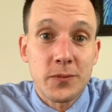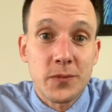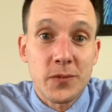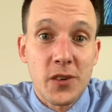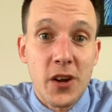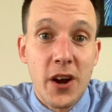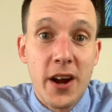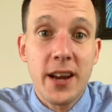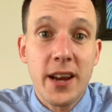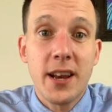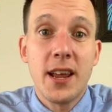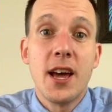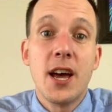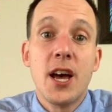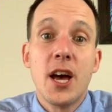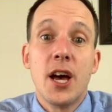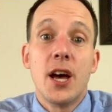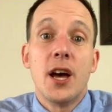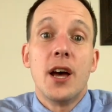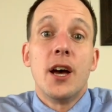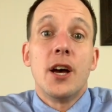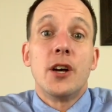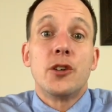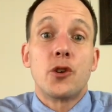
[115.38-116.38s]
All right.
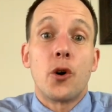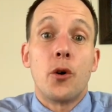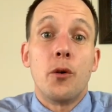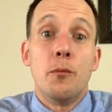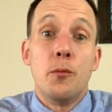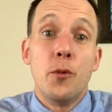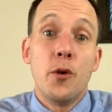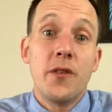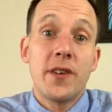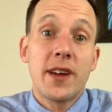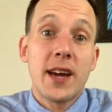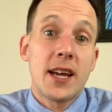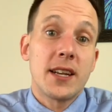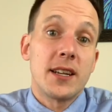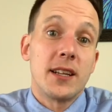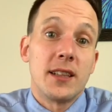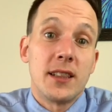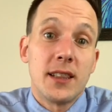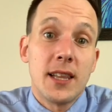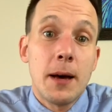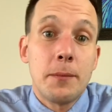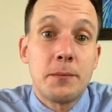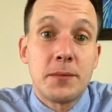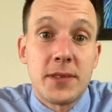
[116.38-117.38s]
So moving on to
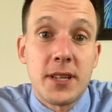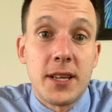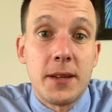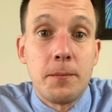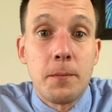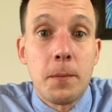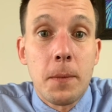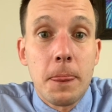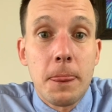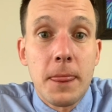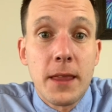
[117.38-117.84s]
leptin.